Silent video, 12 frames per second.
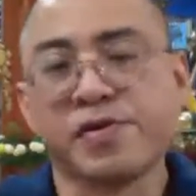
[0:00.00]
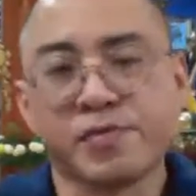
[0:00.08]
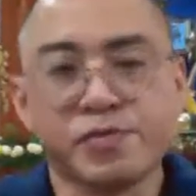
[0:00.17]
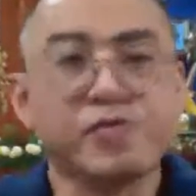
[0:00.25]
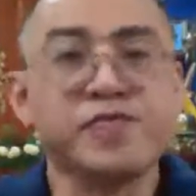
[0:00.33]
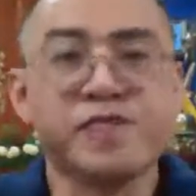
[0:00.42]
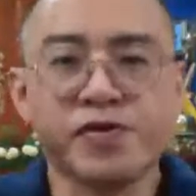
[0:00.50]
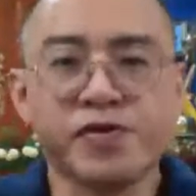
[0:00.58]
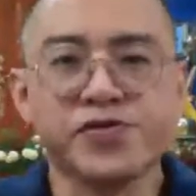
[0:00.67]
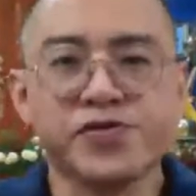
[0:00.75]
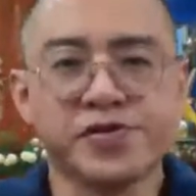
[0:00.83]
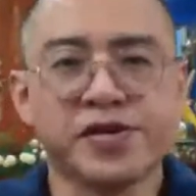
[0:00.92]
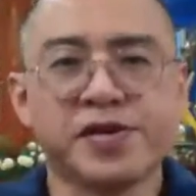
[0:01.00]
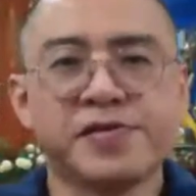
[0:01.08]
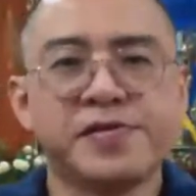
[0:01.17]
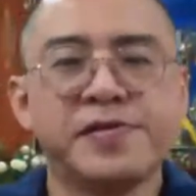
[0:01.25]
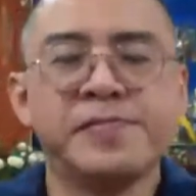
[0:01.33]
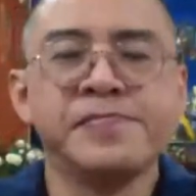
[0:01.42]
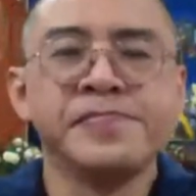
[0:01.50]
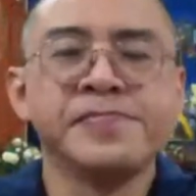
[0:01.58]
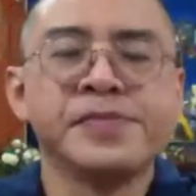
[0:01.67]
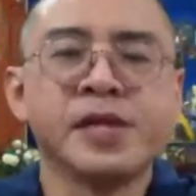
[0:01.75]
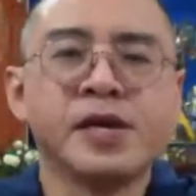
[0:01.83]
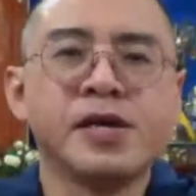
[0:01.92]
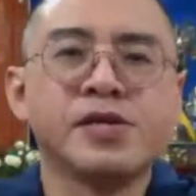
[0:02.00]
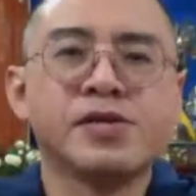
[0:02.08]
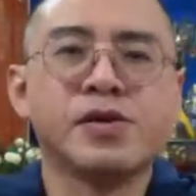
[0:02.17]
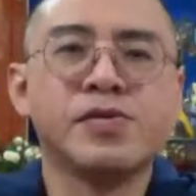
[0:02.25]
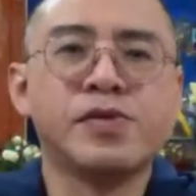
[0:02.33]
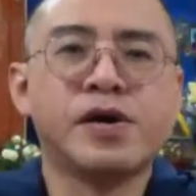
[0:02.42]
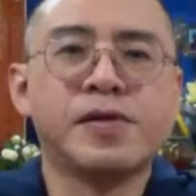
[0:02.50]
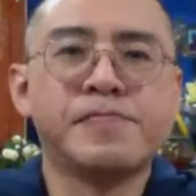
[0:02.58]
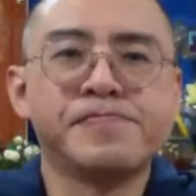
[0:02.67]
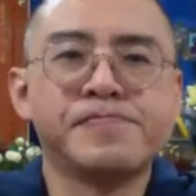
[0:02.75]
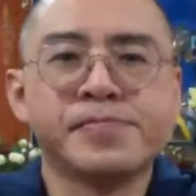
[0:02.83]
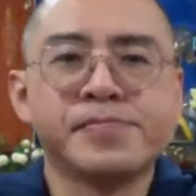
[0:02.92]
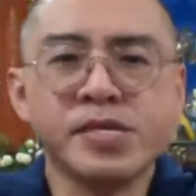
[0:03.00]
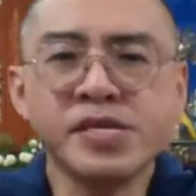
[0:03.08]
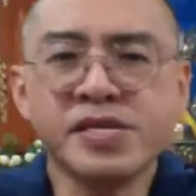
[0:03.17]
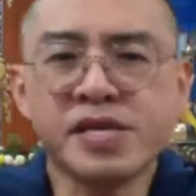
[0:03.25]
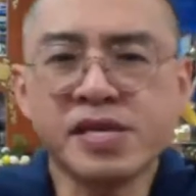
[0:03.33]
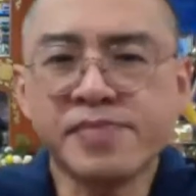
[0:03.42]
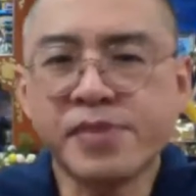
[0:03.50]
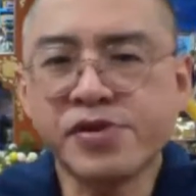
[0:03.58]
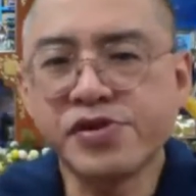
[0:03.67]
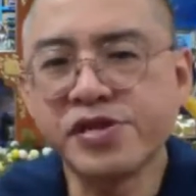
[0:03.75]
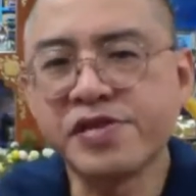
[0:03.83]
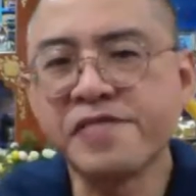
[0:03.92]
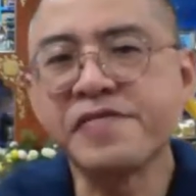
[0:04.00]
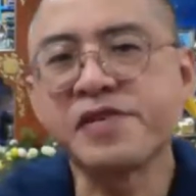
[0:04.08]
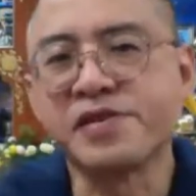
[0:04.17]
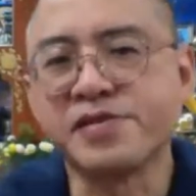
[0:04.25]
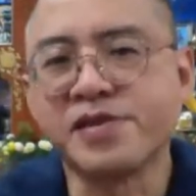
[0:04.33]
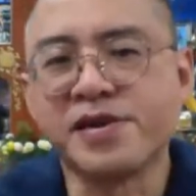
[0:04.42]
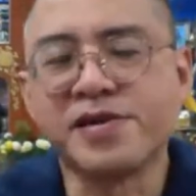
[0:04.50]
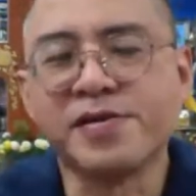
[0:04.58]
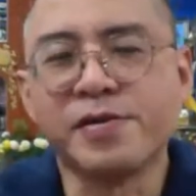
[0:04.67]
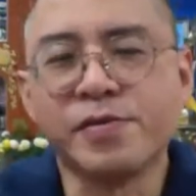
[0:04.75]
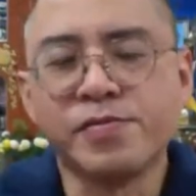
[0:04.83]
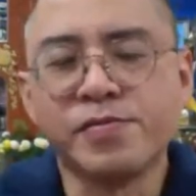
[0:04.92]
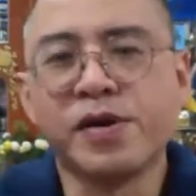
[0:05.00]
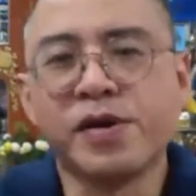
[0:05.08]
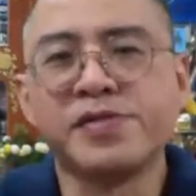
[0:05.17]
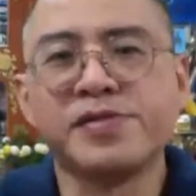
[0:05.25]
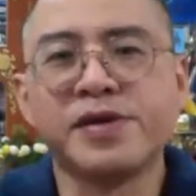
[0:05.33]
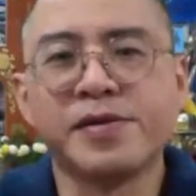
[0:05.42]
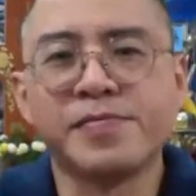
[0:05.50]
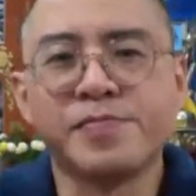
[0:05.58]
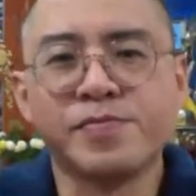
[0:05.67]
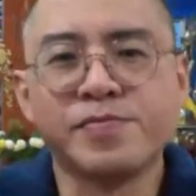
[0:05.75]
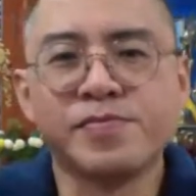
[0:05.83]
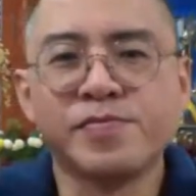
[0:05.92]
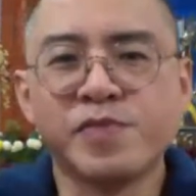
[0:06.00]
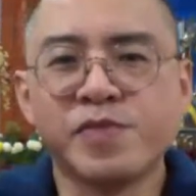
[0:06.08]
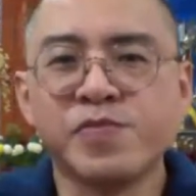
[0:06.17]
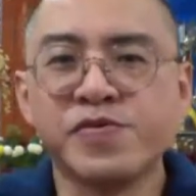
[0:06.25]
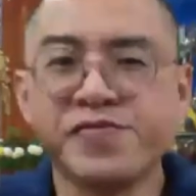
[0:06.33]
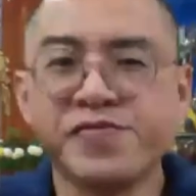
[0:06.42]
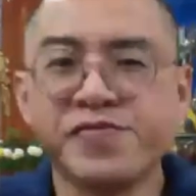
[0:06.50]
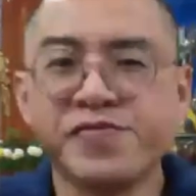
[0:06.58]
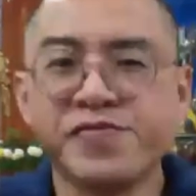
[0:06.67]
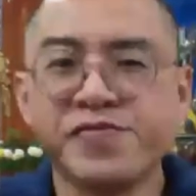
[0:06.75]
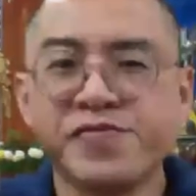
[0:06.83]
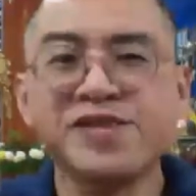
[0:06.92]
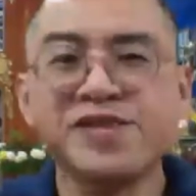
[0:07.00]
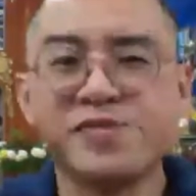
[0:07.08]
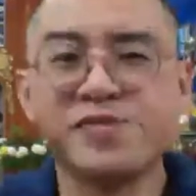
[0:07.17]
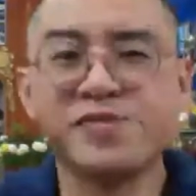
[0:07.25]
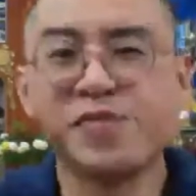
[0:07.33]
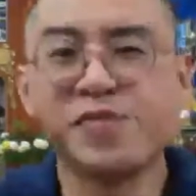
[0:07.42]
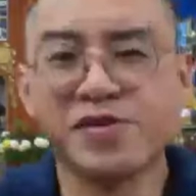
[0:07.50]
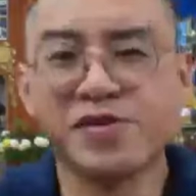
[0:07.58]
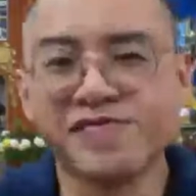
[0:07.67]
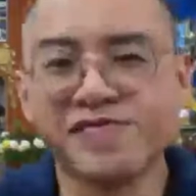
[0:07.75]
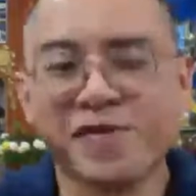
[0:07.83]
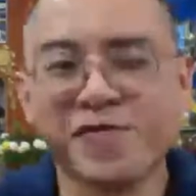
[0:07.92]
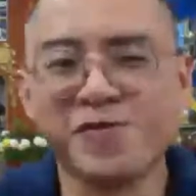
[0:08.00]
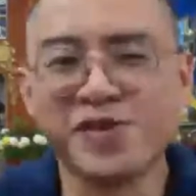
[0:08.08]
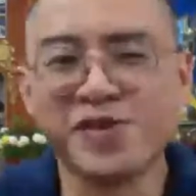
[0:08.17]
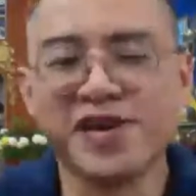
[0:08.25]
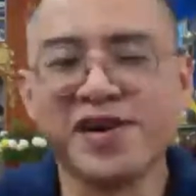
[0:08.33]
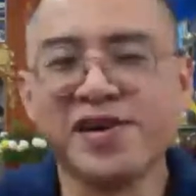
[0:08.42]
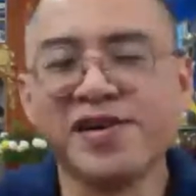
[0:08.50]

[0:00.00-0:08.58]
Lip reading: good fortune. Yeah. So this is especially difficult when we really need to be positive, when we are